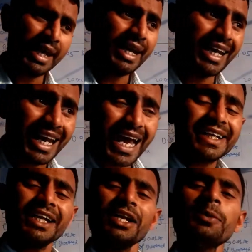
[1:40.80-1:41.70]

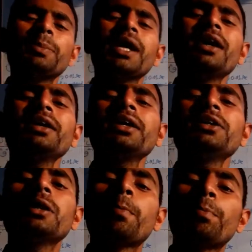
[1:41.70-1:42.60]
Latent phase
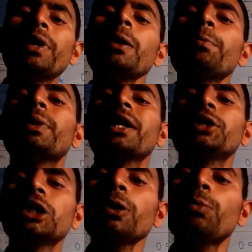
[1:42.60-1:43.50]
is the
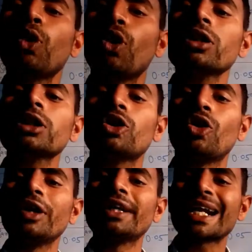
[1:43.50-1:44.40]
preparation for the
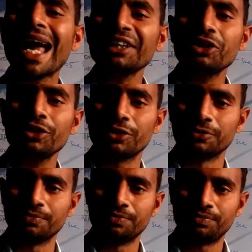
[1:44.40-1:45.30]

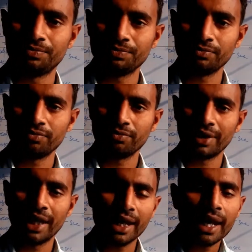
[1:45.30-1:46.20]
contraction.
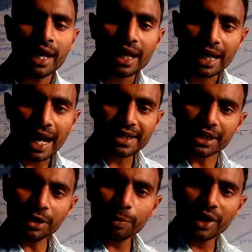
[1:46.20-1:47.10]

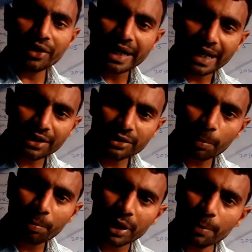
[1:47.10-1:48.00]
Latent phase, that is the
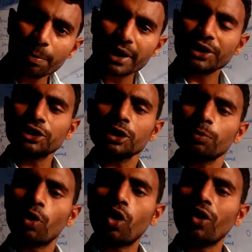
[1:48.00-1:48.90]

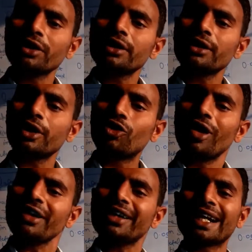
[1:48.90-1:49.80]
preparation for the
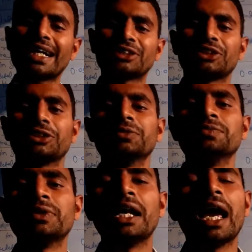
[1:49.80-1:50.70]
contraction,
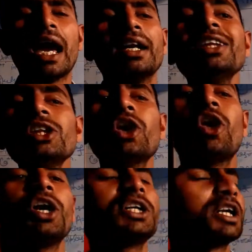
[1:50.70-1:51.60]
and in the
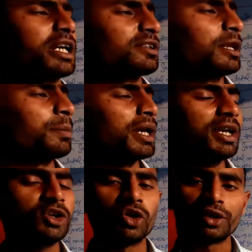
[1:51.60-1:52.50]
contraction
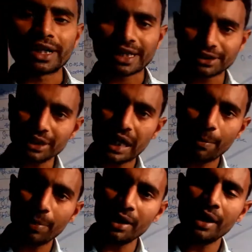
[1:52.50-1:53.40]
phase contraction
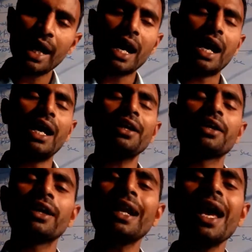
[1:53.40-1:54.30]
happen, and
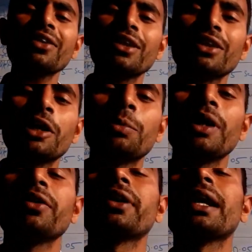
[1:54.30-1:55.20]
relaxation
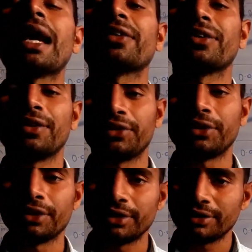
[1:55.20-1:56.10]
phase
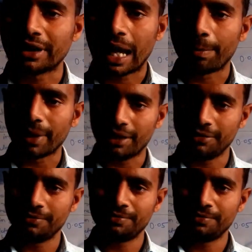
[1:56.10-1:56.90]
relaxation is happen.